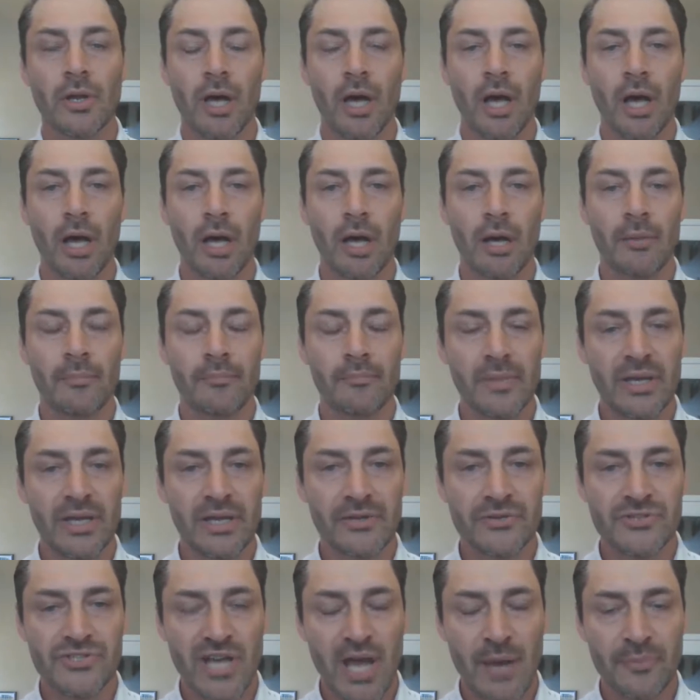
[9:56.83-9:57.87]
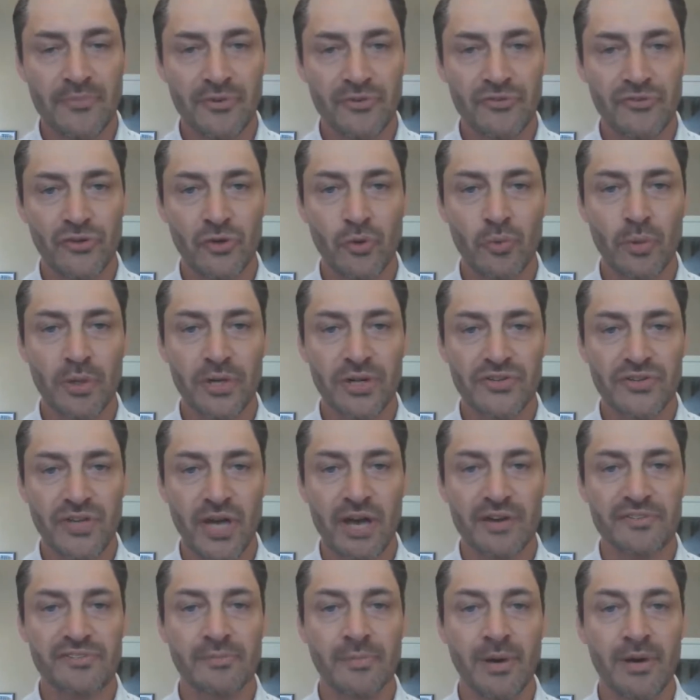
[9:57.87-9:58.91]
in chapter 2 when it
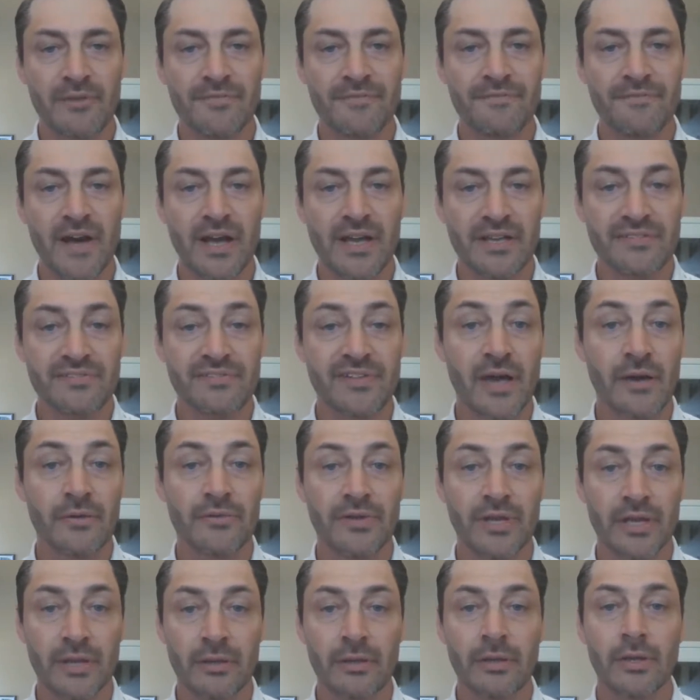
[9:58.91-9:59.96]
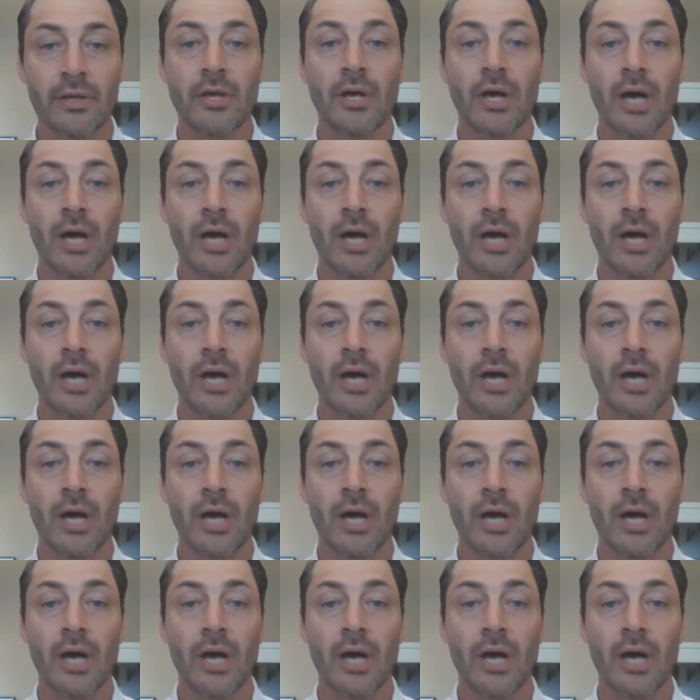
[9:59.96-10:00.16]
talks about fine-sounding